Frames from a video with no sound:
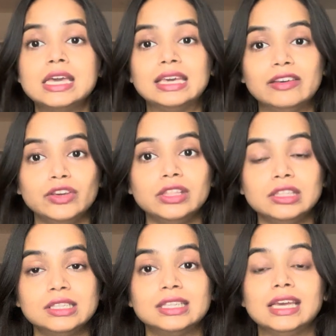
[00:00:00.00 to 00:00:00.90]
giving
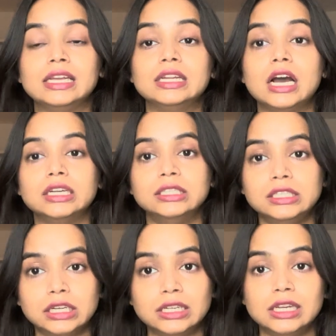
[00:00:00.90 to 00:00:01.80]
the skin a
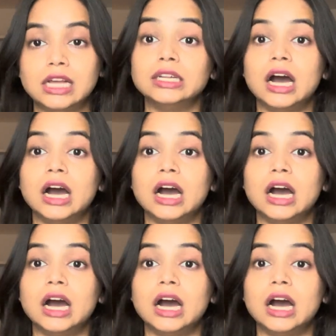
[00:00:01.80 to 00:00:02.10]
dull and